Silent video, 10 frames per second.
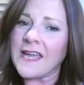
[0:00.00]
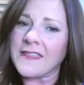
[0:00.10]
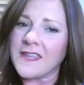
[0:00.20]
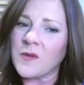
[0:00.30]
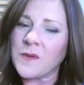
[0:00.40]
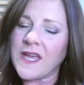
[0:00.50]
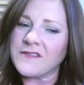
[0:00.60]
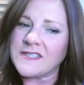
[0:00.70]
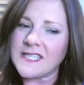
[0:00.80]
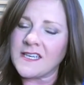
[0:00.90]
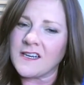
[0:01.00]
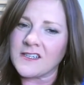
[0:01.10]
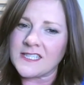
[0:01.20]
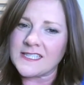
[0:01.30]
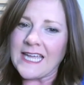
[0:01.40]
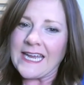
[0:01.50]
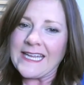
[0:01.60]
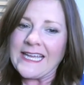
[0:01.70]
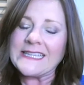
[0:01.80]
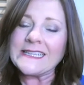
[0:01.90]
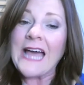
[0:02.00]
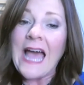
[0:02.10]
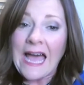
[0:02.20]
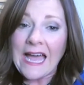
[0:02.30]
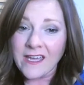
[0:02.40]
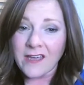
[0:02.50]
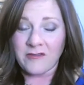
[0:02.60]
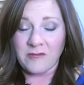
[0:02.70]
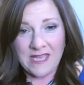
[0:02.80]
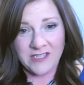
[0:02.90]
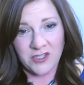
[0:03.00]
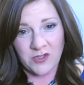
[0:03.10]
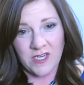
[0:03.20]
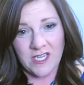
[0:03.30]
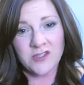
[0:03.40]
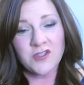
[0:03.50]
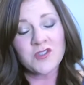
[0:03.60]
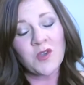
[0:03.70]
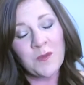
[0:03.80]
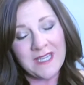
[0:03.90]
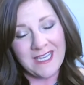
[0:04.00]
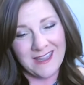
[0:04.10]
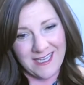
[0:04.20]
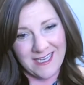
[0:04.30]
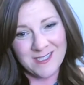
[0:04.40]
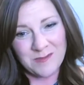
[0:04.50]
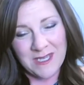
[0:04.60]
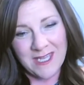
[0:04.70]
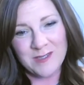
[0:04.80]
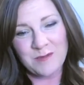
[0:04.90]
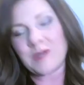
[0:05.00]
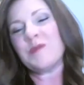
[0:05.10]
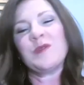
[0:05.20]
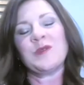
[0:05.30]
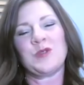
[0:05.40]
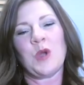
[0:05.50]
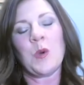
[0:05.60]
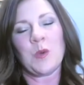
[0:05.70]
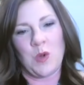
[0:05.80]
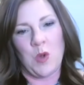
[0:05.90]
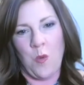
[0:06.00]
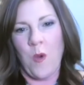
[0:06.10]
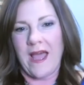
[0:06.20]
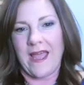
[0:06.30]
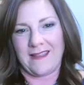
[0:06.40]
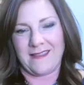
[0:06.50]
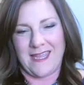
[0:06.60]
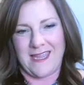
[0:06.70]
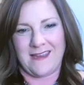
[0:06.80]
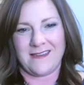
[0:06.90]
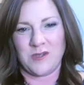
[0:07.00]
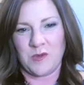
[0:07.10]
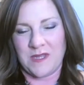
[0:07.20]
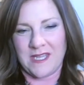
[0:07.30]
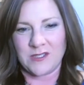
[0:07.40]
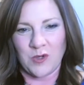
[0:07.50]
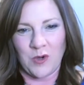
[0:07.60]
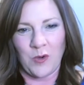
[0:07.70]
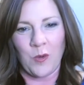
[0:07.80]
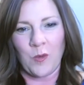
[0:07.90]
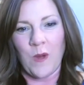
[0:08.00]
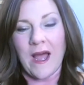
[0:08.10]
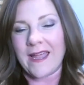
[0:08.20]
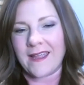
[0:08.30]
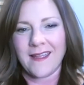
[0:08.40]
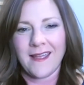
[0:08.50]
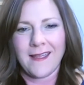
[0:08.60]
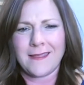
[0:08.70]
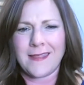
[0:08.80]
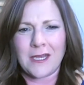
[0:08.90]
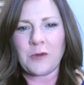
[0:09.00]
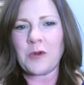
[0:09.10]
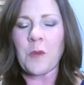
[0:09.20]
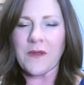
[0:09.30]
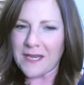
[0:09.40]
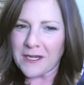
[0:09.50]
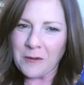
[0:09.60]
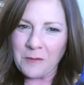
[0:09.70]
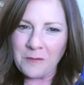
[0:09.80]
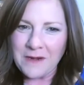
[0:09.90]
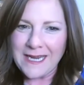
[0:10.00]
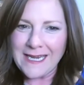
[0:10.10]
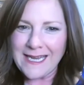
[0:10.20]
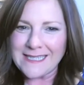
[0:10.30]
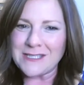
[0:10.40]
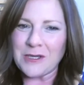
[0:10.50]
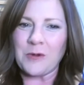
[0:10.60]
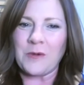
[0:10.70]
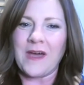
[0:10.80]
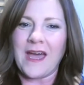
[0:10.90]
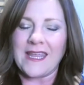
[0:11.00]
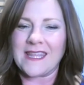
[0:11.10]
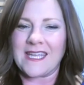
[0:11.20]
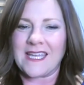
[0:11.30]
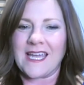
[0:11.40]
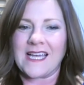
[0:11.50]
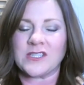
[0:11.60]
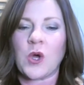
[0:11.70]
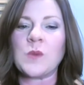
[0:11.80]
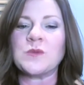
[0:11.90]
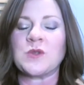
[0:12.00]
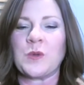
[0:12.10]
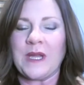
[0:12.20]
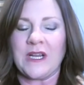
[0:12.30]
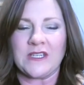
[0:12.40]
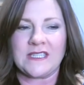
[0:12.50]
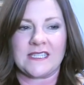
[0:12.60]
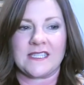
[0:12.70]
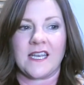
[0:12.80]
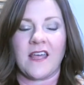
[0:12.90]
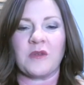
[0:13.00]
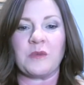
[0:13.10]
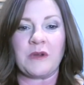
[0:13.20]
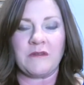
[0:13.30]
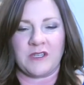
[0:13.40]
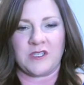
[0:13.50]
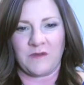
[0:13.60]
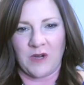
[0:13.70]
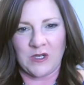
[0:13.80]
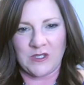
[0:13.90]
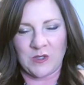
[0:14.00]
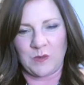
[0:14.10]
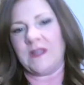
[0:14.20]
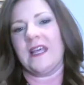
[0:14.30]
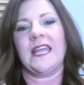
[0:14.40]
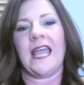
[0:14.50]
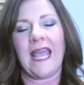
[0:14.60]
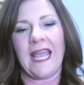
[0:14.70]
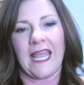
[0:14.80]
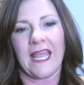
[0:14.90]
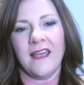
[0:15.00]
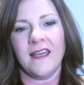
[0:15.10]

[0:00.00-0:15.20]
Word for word: I think we have seen in our society a lack of mastery in so many things because people don't know why they do things or, or why they don't know what they know, right? And so I think as homeschool parents, it's another privilege of ours to be like, hey,